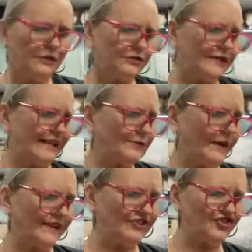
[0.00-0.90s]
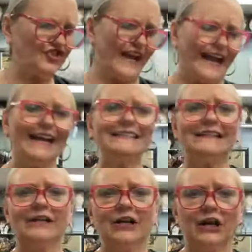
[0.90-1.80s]
So next one is Jazz
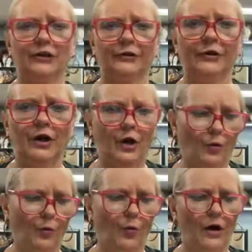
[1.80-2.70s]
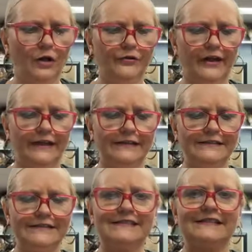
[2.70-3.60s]
in the color Walnut
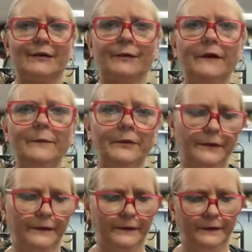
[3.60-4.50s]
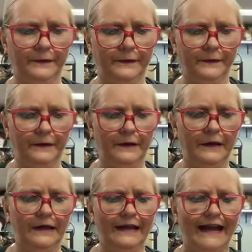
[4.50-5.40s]
Syrup.
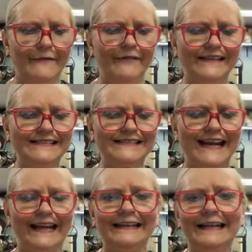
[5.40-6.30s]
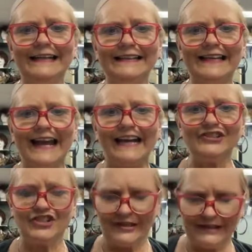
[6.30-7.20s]

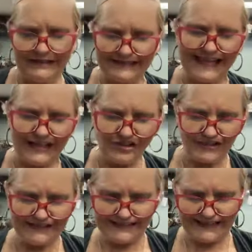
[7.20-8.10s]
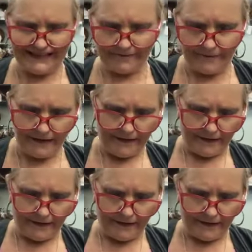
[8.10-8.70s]
FS10-/16.